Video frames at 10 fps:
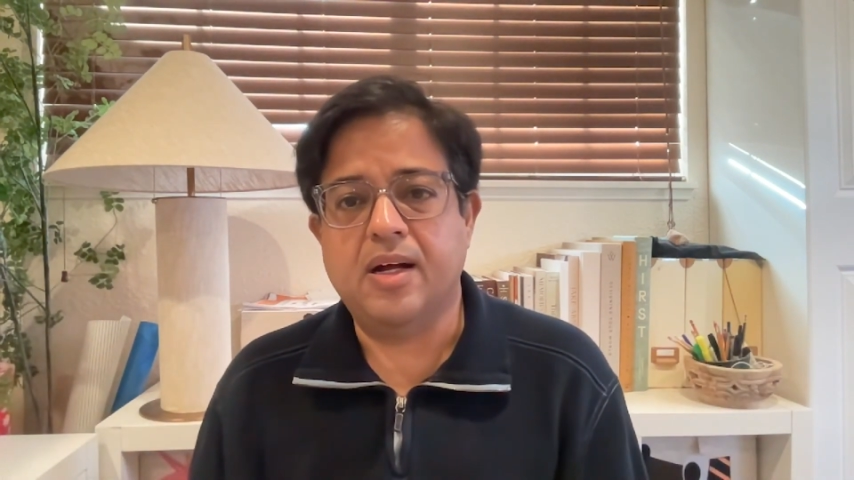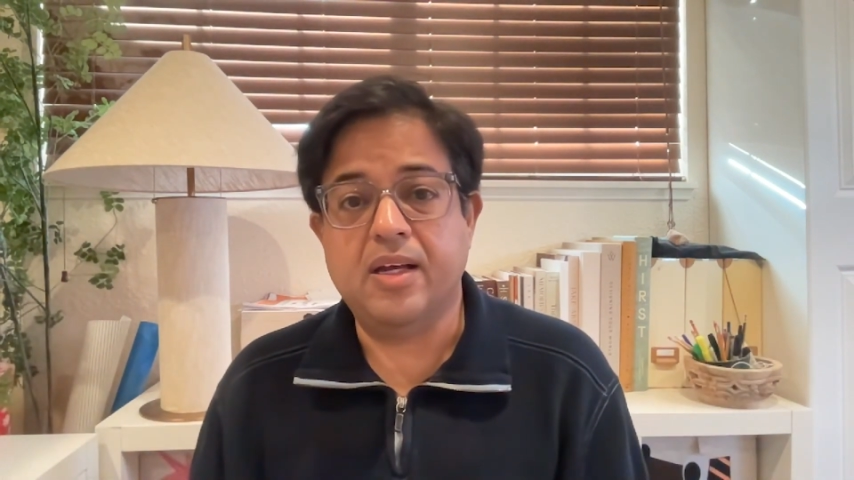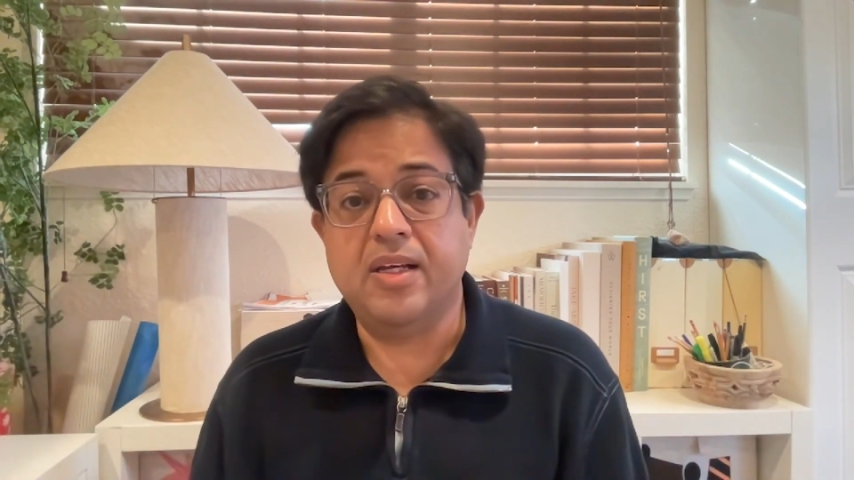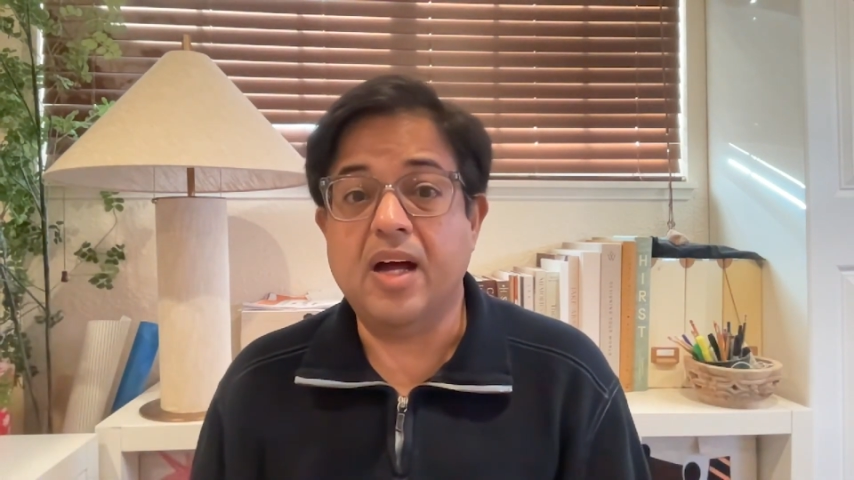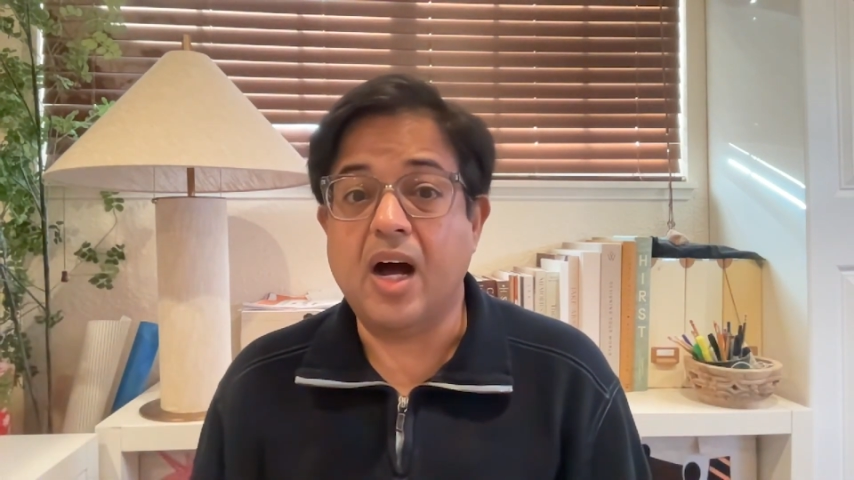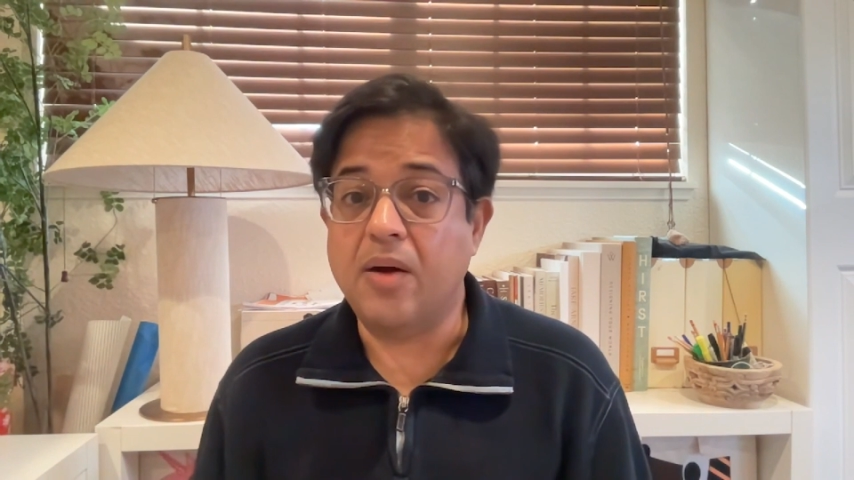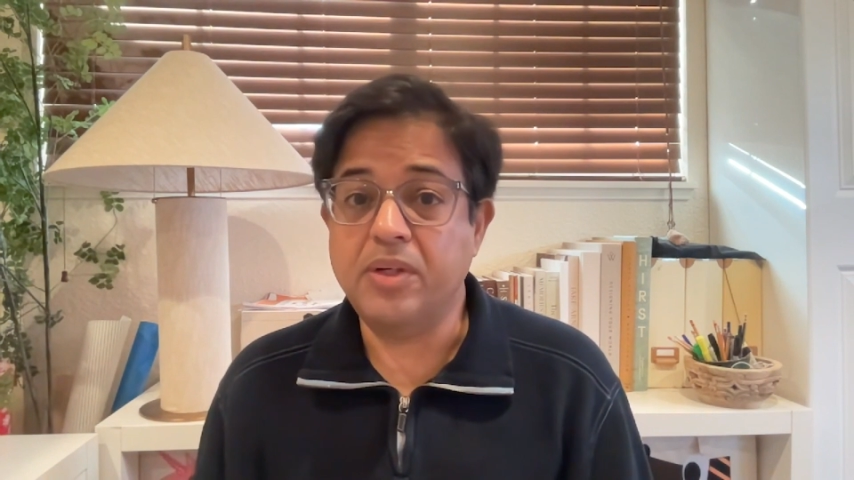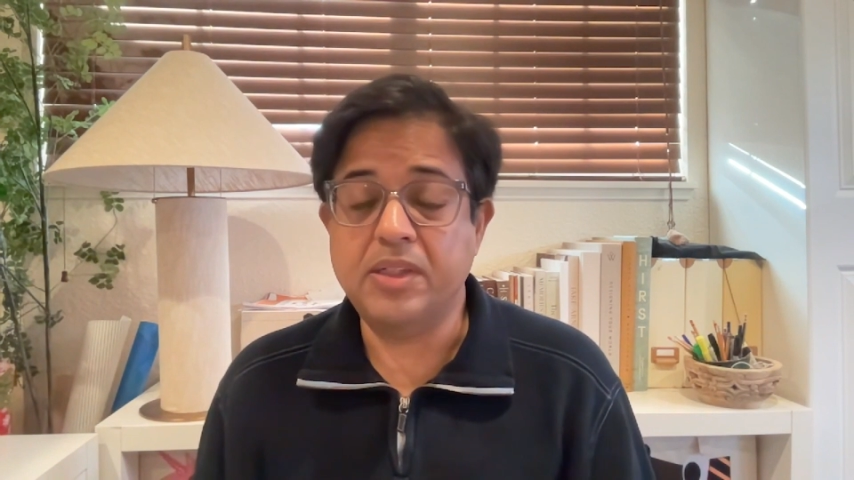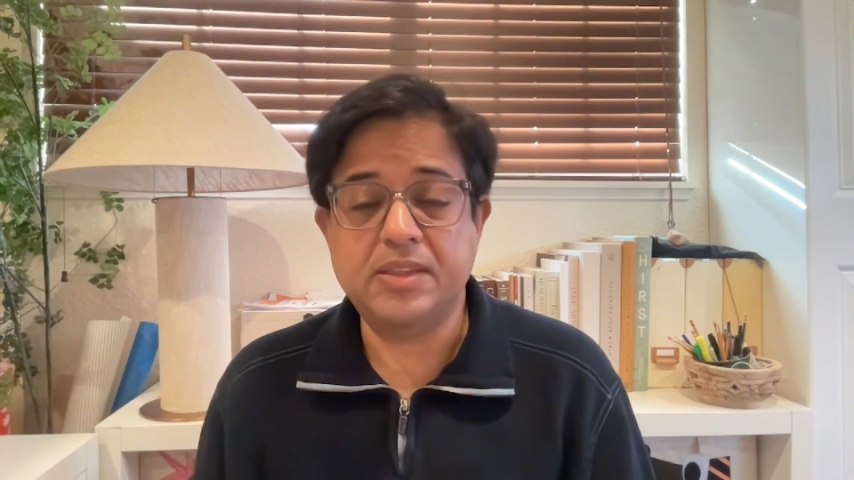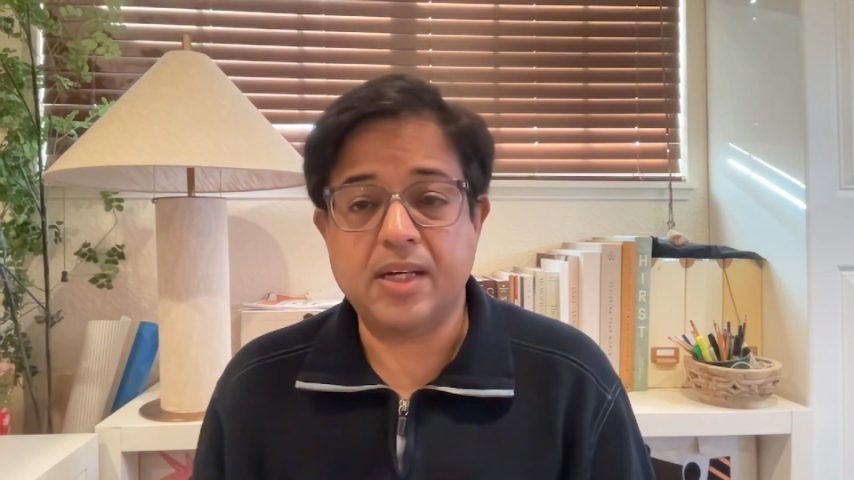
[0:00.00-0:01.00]
in
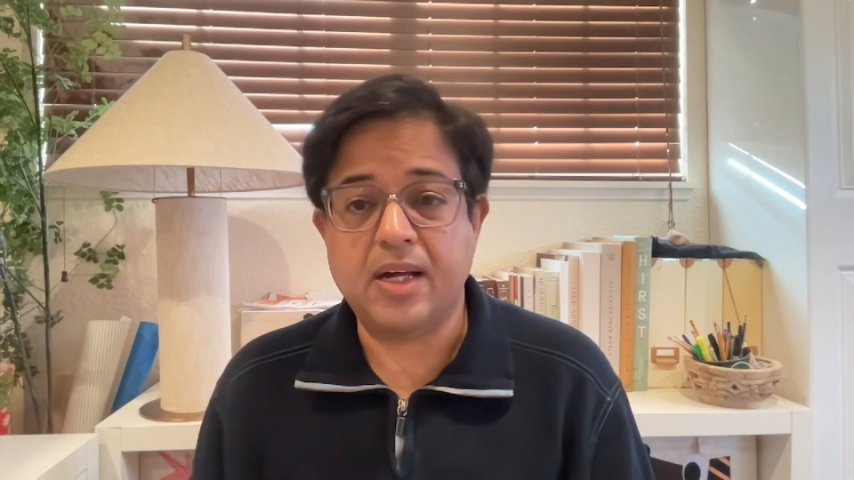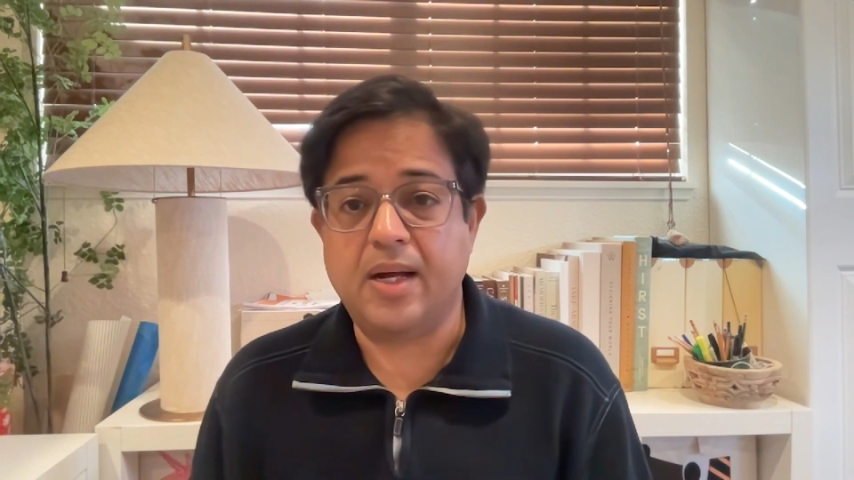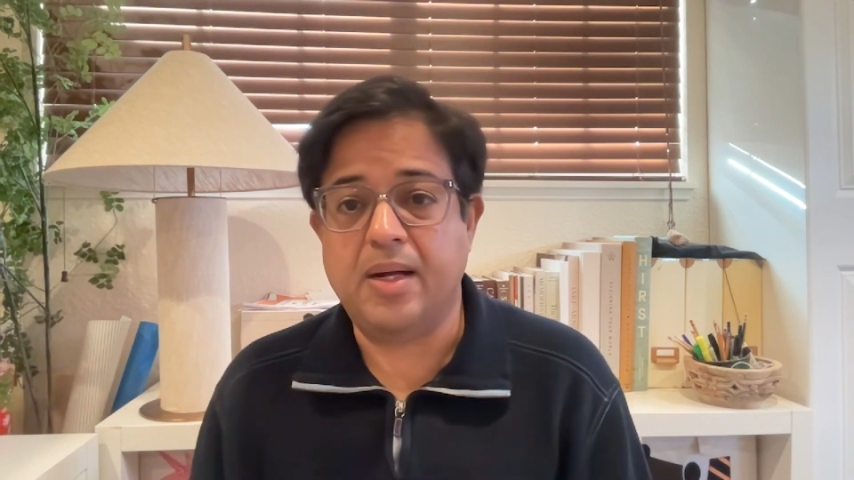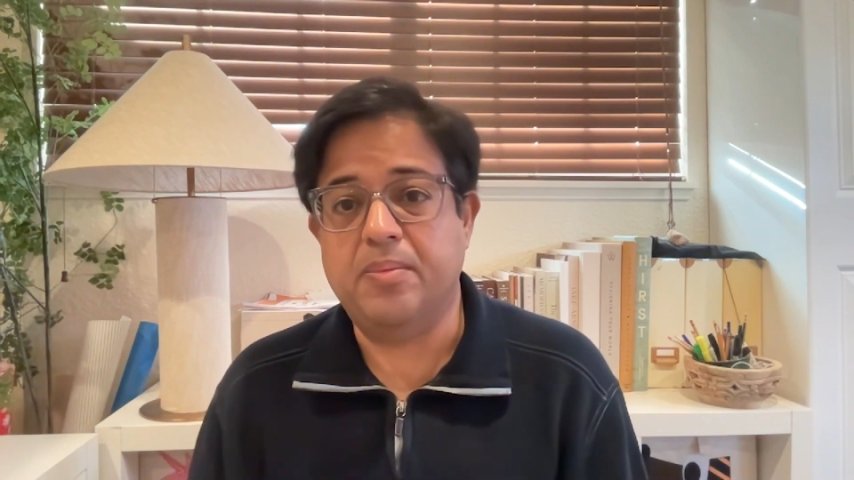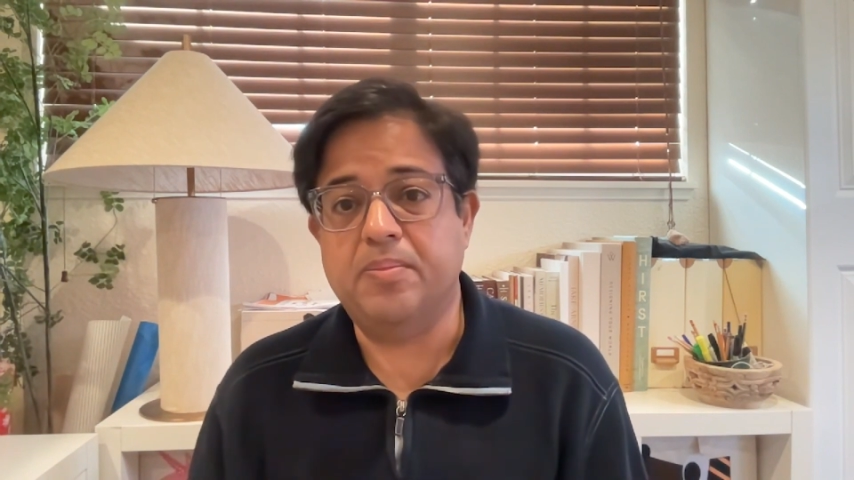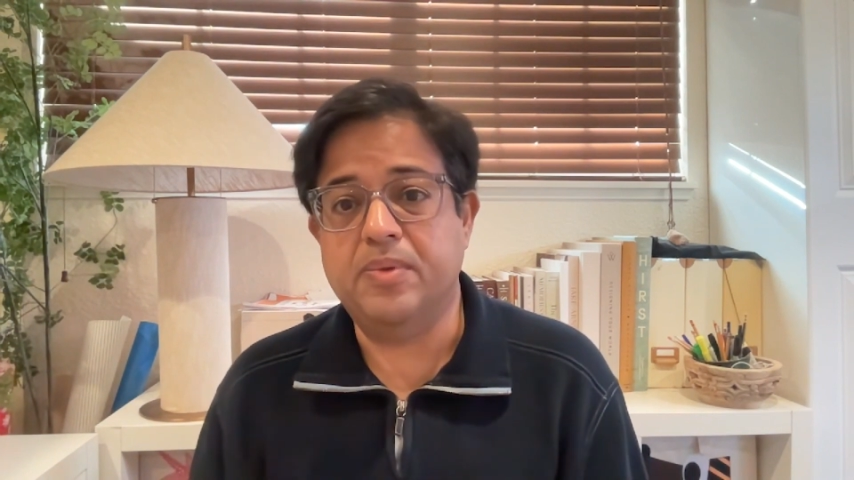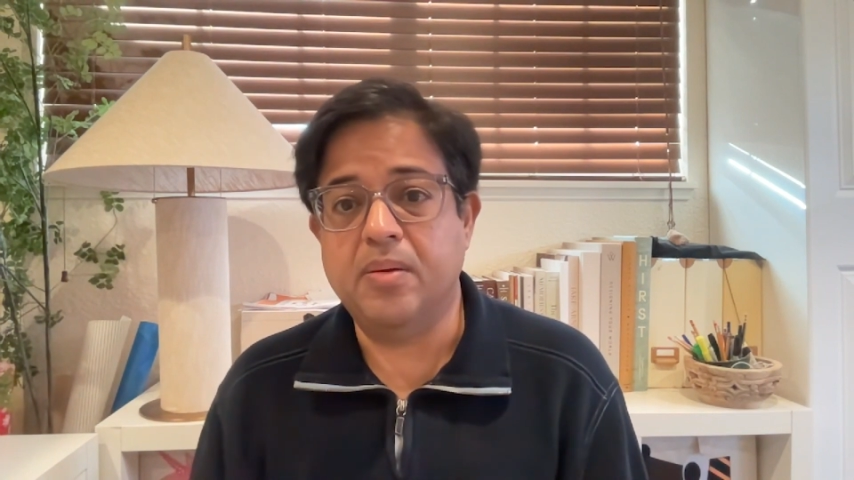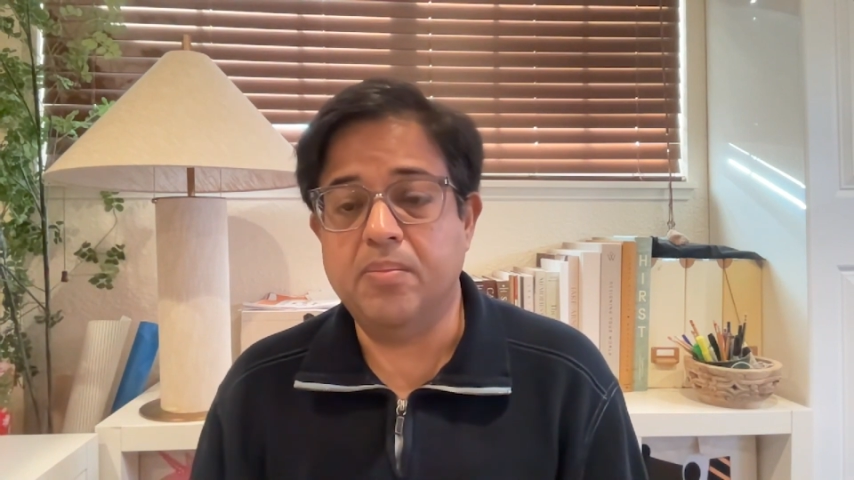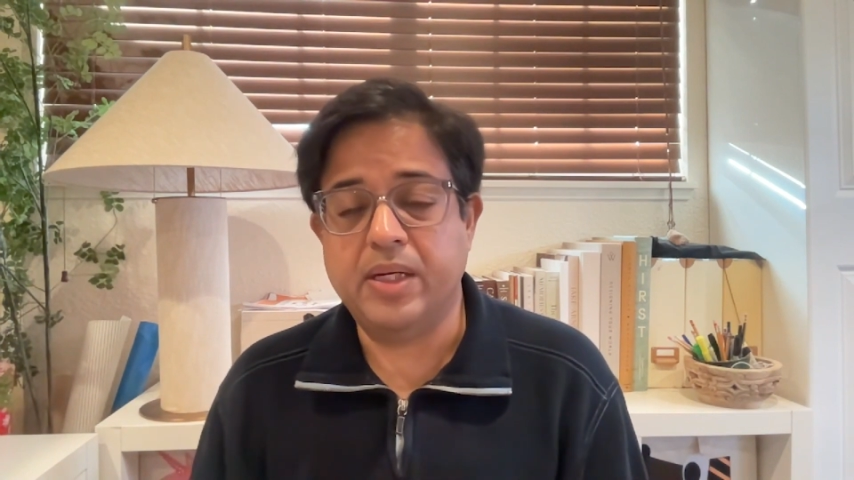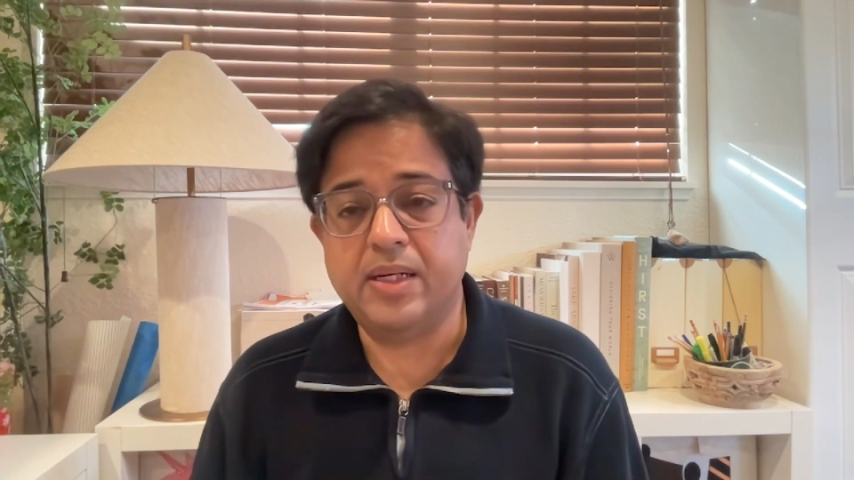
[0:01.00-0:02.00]
hours,
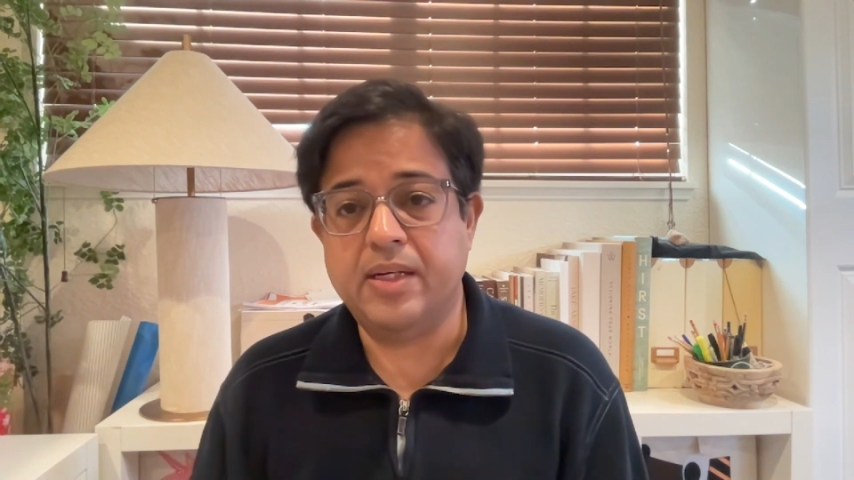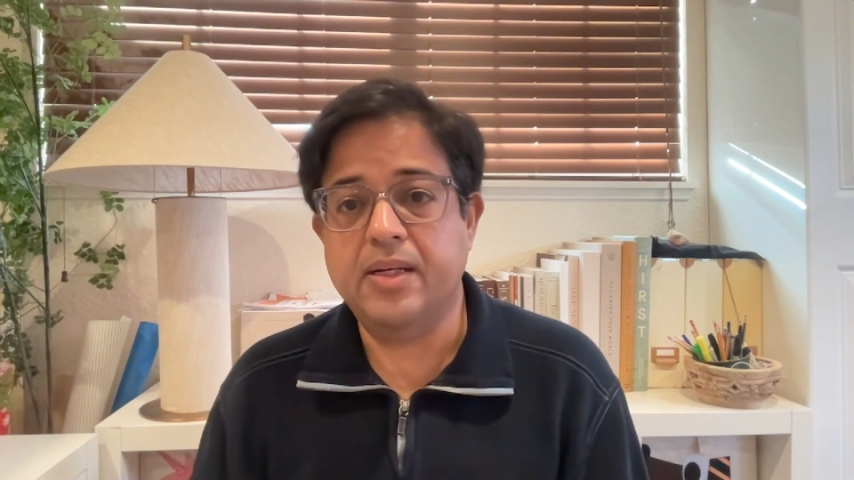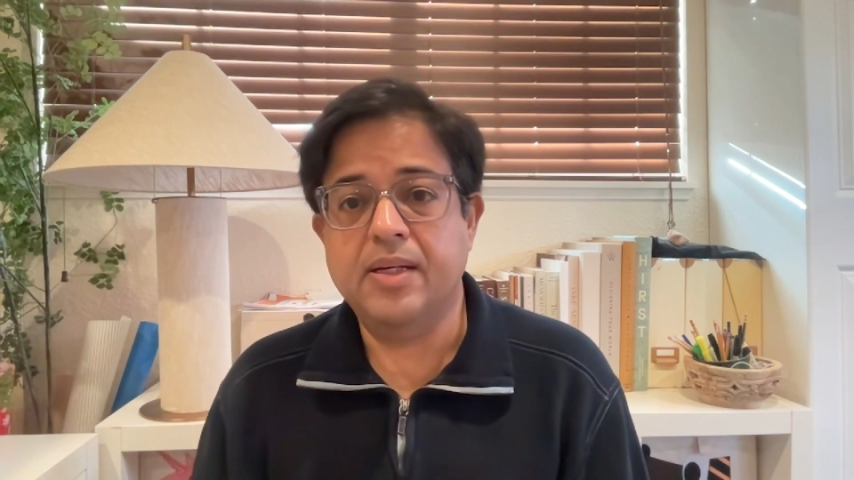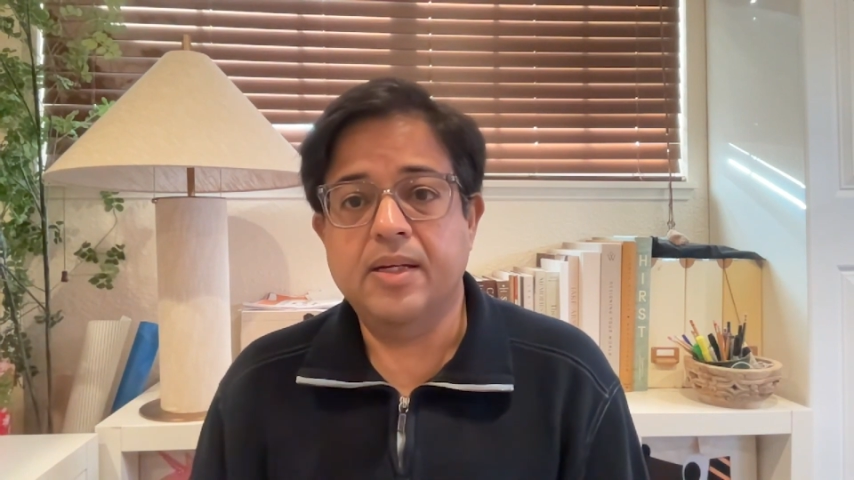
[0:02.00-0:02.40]
completely.